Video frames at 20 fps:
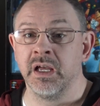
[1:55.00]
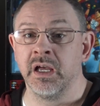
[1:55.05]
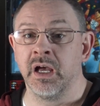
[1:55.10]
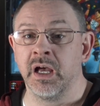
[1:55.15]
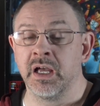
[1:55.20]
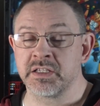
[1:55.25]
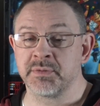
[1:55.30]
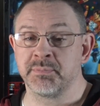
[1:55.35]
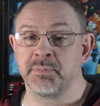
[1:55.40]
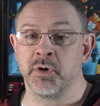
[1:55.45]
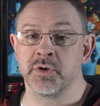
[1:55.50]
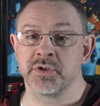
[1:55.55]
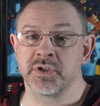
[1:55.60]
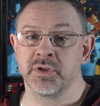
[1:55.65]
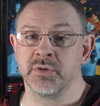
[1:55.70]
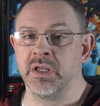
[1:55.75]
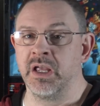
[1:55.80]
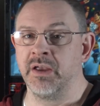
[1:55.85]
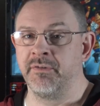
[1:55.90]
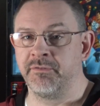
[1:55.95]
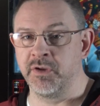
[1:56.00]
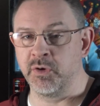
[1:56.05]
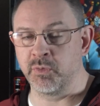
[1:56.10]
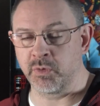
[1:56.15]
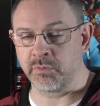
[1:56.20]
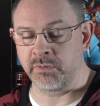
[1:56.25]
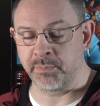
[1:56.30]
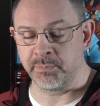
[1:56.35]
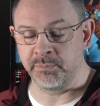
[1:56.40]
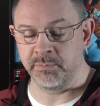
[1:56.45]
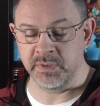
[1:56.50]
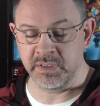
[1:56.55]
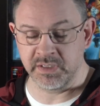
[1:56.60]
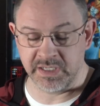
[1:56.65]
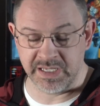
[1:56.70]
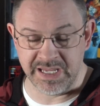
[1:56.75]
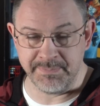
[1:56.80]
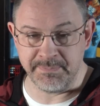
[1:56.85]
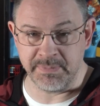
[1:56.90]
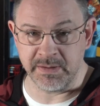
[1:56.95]
As opposed to if you were
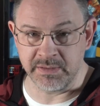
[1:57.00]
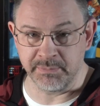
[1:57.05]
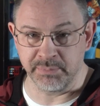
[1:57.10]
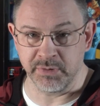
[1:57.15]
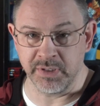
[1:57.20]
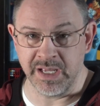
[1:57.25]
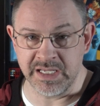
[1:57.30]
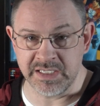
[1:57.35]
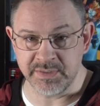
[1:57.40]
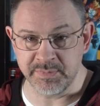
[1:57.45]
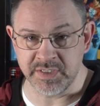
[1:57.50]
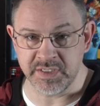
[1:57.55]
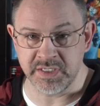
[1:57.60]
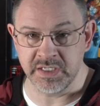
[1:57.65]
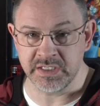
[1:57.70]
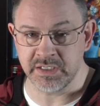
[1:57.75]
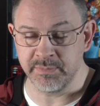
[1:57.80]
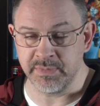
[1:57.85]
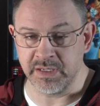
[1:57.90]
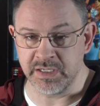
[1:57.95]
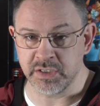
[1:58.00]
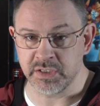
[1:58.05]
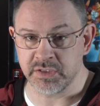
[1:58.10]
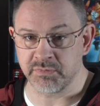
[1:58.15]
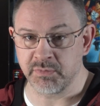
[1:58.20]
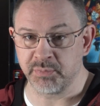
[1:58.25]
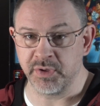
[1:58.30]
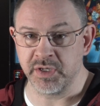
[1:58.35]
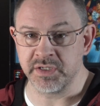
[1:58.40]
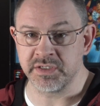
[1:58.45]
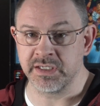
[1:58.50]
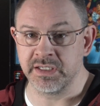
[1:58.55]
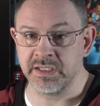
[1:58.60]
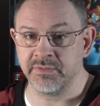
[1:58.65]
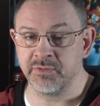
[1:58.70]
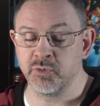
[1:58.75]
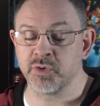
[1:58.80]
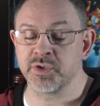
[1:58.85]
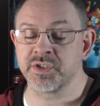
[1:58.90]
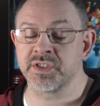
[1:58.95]
keeping the plasma system and just replacing
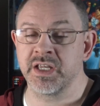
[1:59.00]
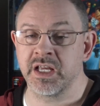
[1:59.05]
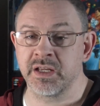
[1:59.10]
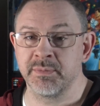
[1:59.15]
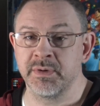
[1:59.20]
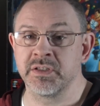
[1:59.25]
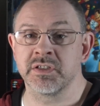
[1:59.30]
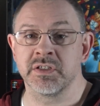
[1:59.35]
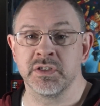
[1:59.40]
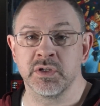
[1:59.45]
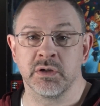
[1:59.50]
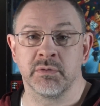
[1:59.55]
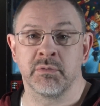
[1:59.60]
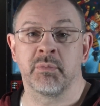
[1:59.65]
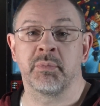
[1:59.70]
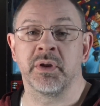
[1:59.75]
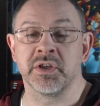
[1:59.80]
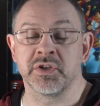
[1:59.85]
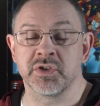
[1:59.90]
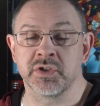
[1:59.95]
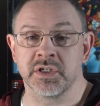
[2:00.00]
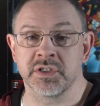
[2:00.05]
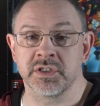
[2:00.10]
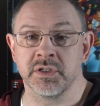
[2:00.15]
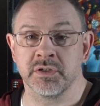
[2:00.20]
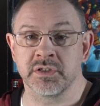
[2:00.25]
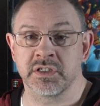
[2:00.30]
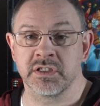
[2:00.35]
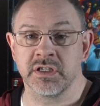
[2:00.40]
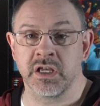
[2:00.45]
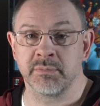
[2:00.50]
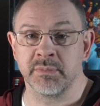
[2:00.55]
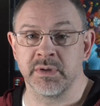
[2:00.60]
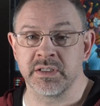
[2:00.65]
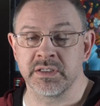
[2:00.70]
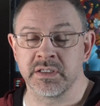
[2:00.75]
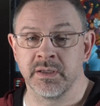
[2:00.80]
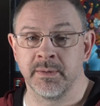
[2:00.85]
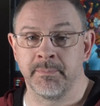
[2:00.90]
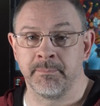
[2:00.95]
individual segments, you can replace just those
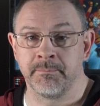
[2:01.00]
segments.